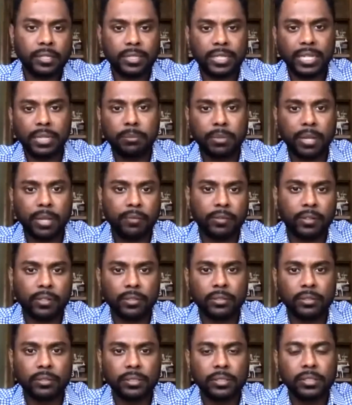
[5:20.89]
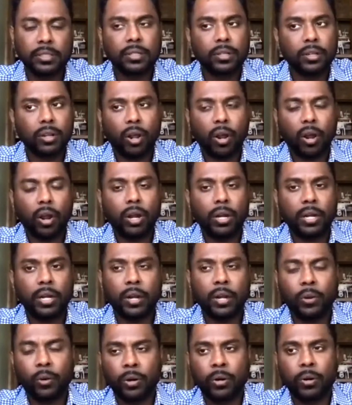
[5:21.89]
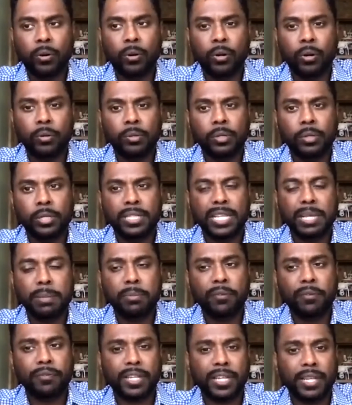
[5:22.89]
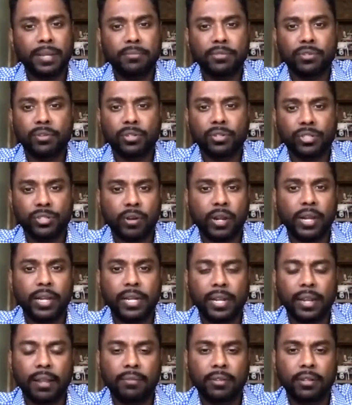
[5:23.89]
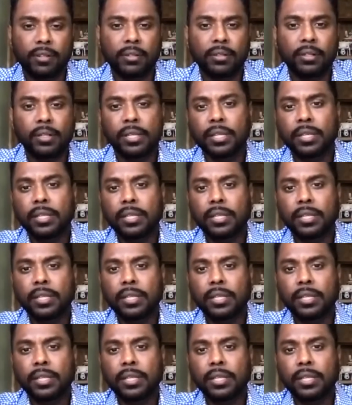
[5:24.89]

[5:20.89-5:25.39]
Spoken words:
Team level, or a team of teams or train level,